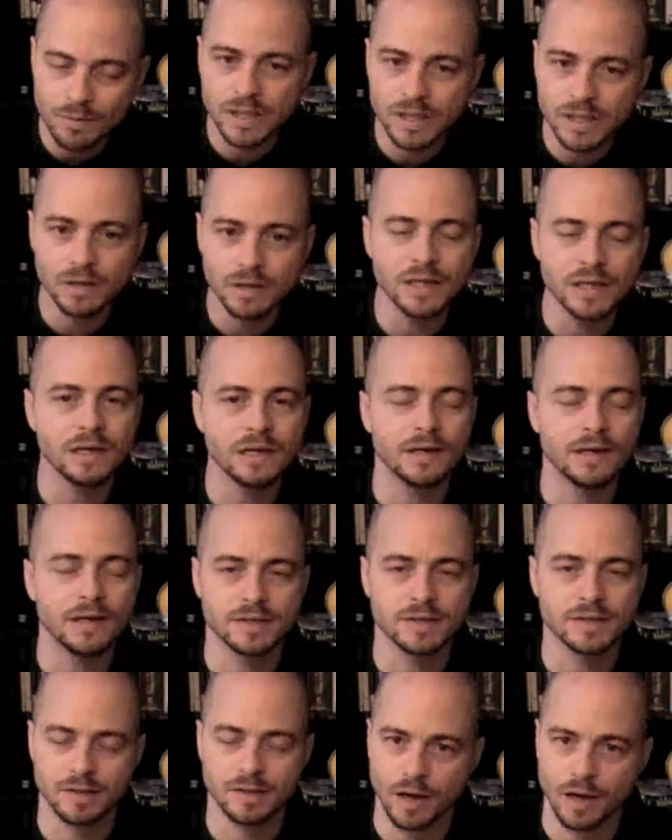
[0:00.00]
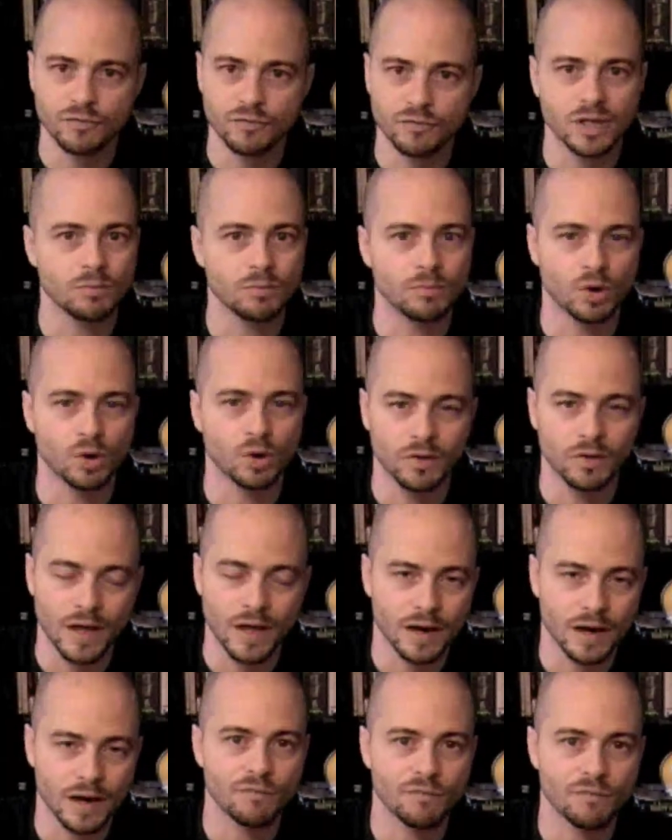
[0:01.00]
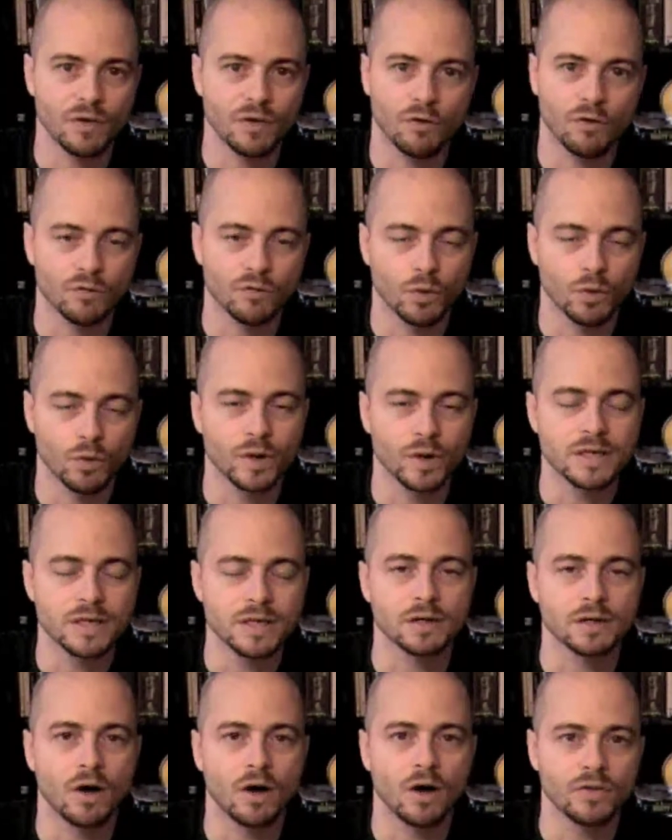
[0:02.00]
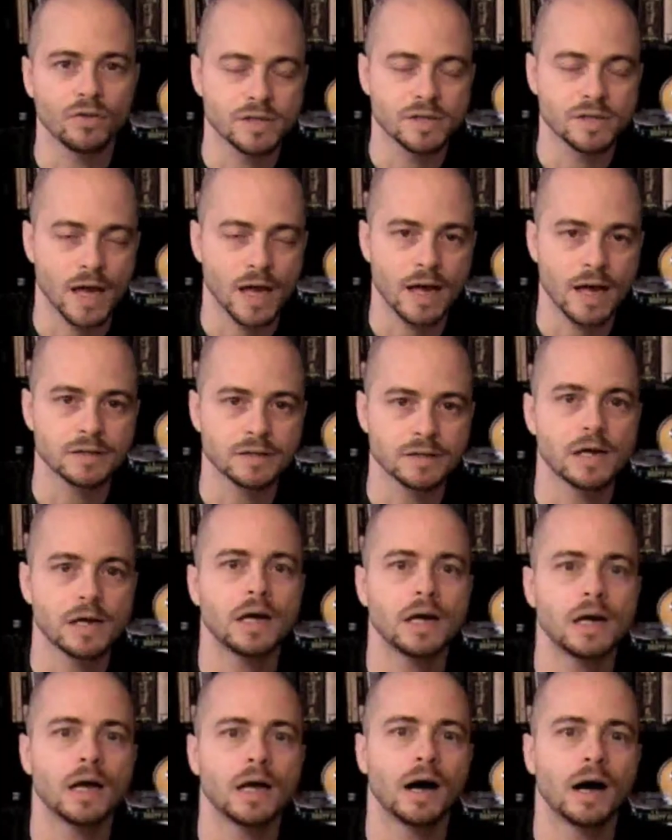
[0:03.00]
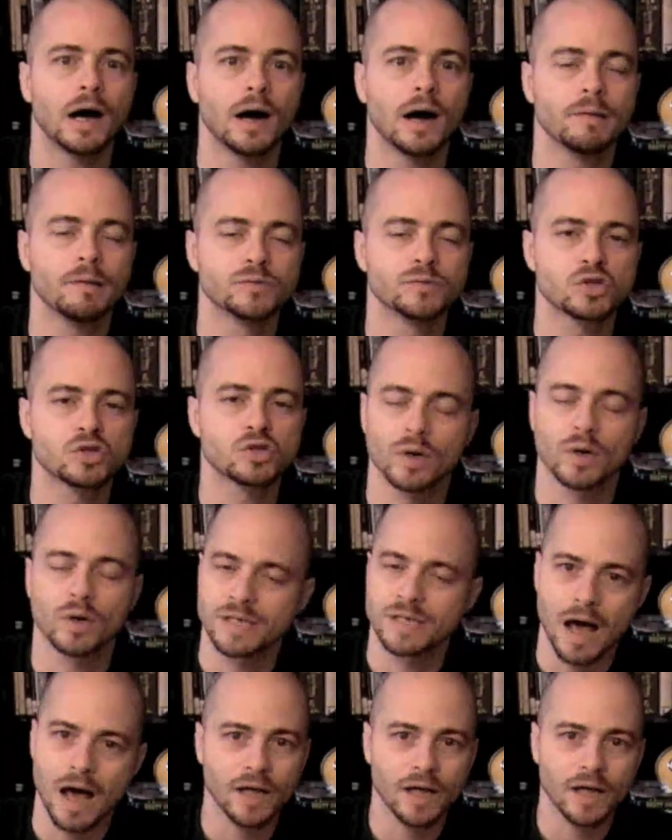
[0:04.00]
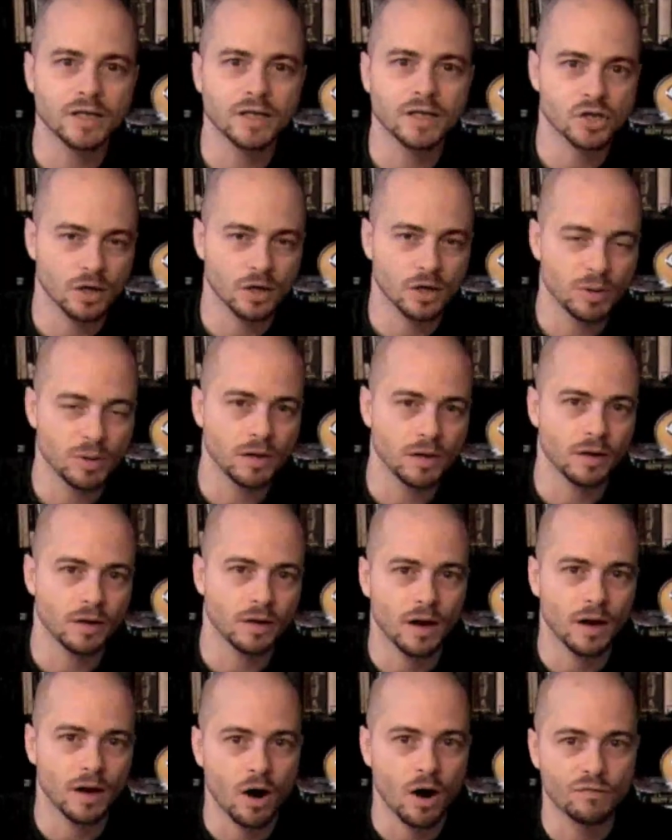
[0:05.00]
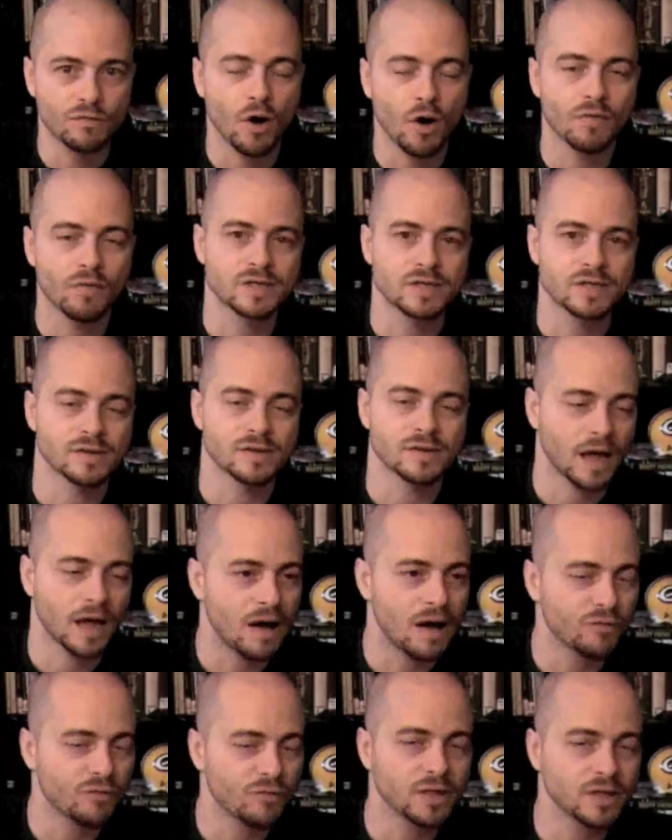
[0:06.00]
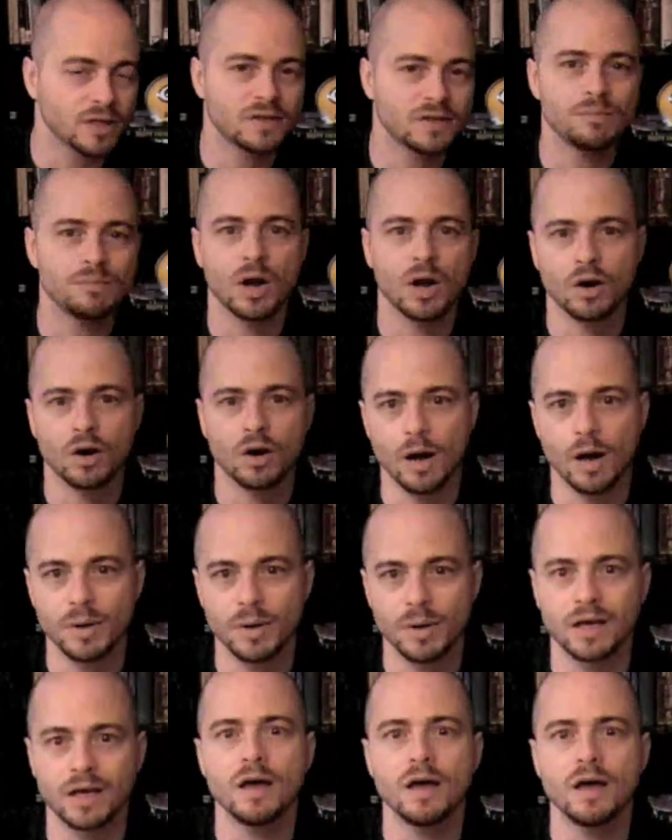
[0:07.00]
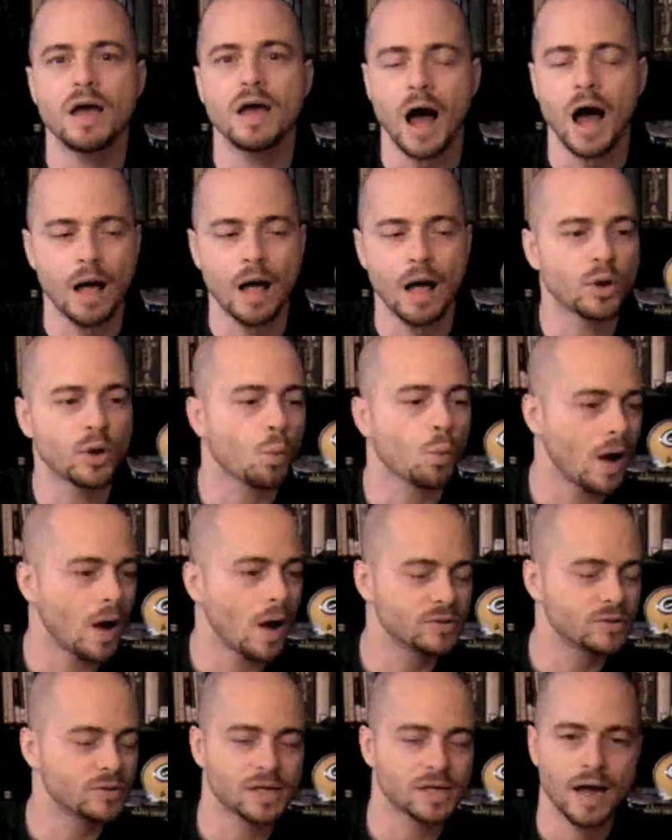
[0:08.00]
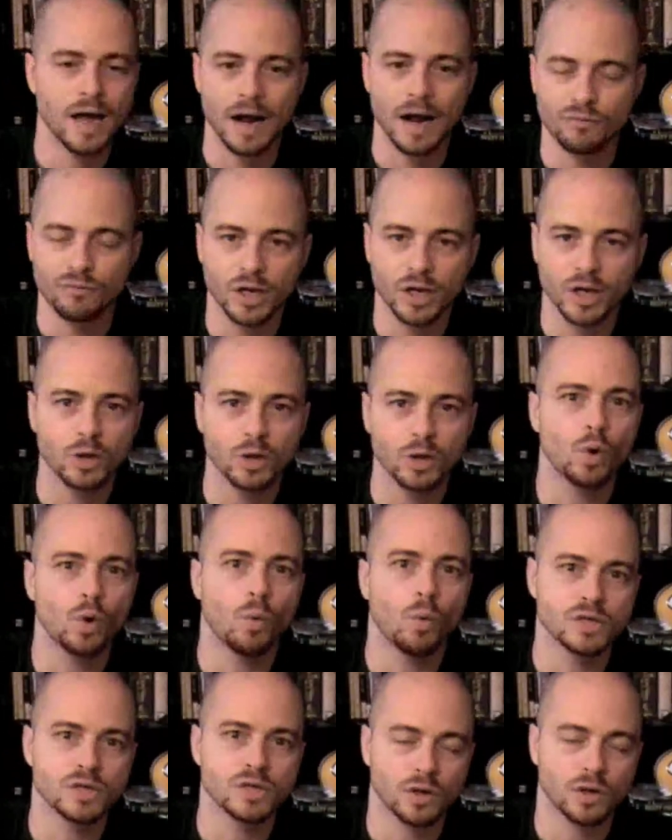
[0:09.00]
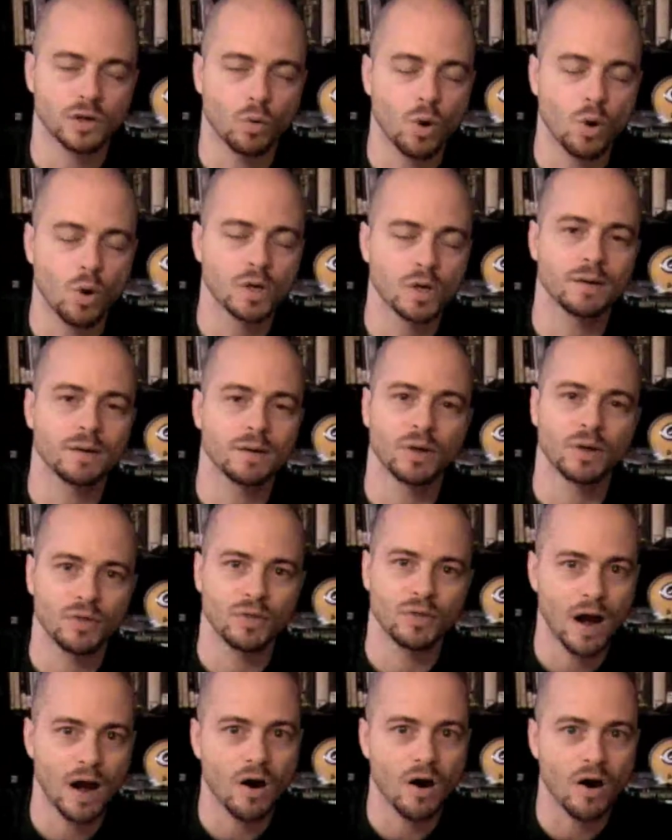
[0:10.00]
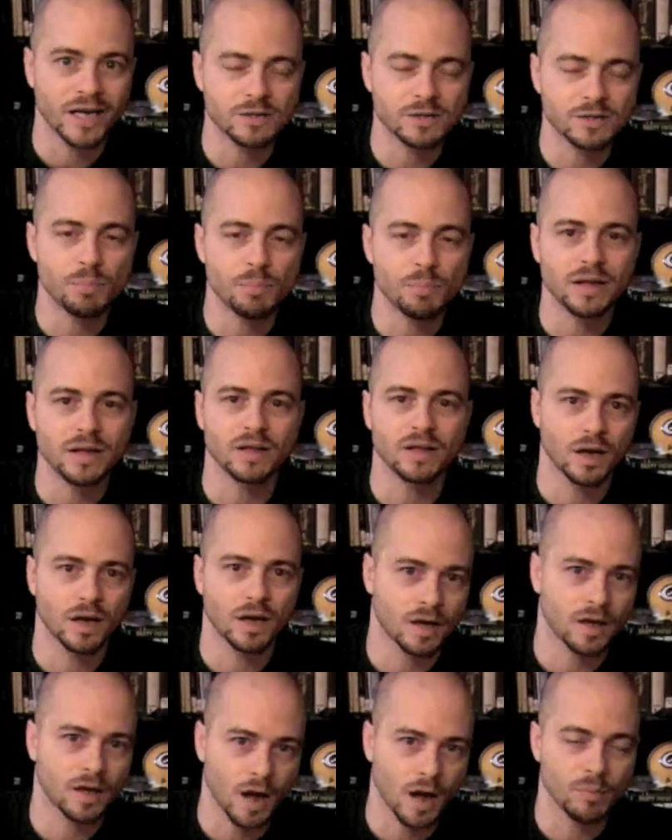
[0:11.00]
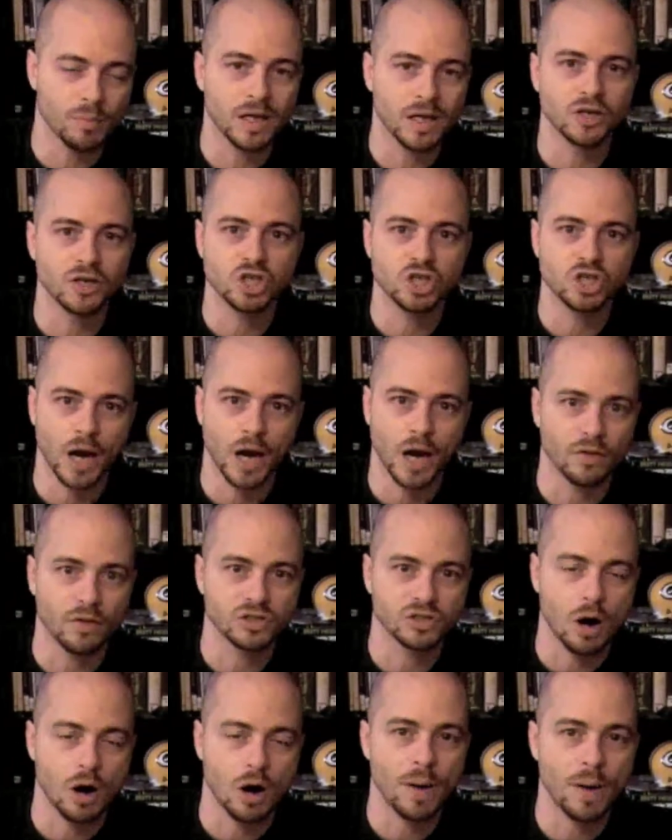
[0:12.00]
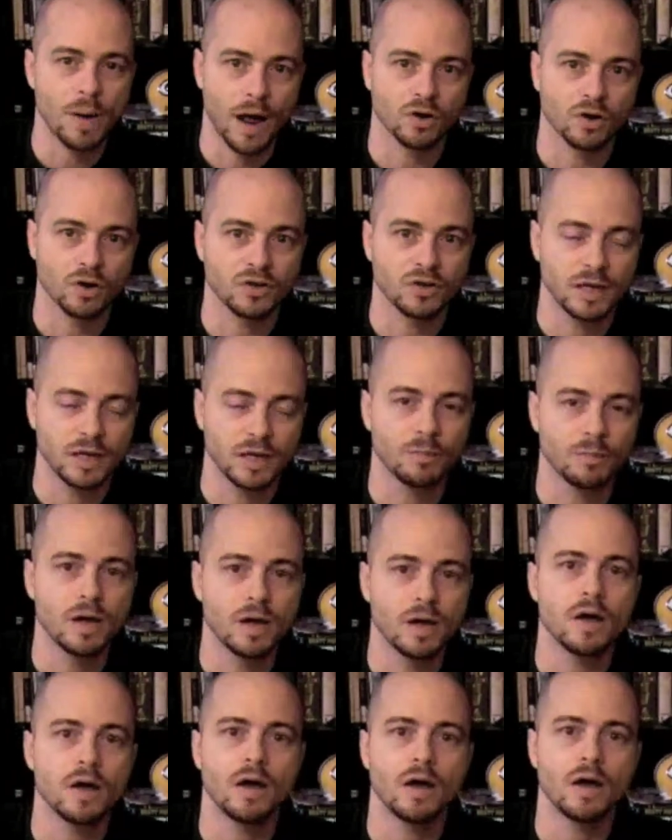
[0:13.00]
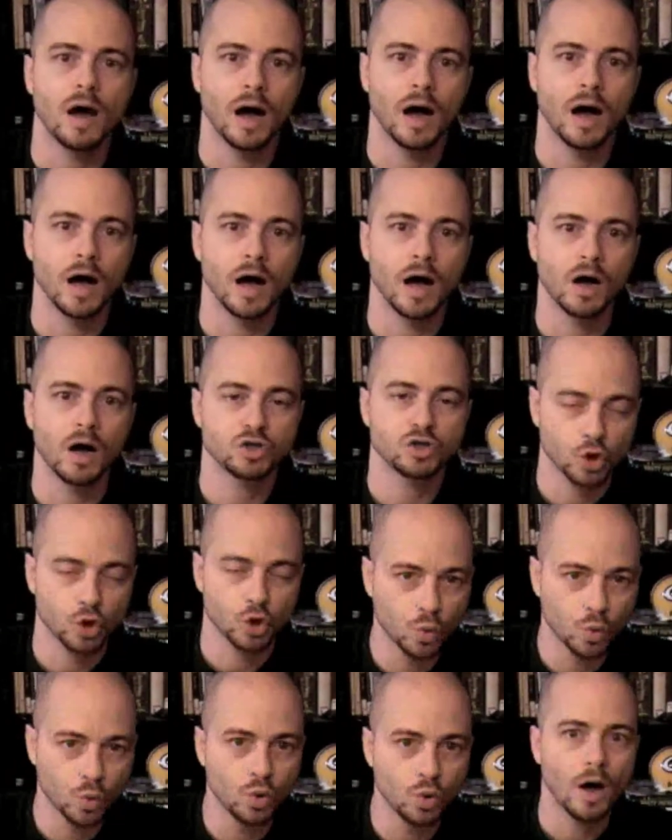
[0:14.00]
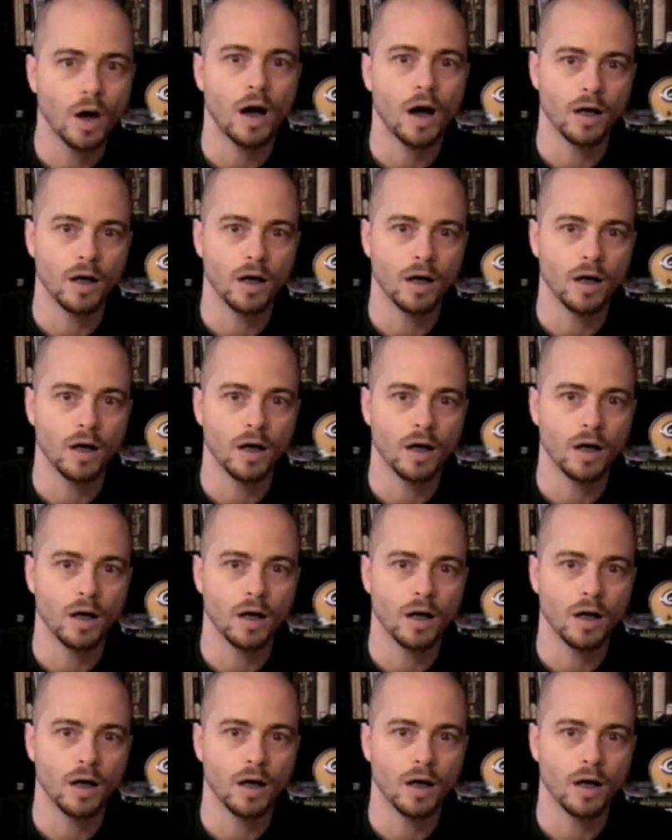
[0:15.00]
in the league is a tough team. They're in the NFL for a reason, all these guys. So it's not like it's going to be hard fought. This is a confident team. They are coming in on their website. I forget who it was that quoted it, but they are expecting to come in and challenge our Packer team to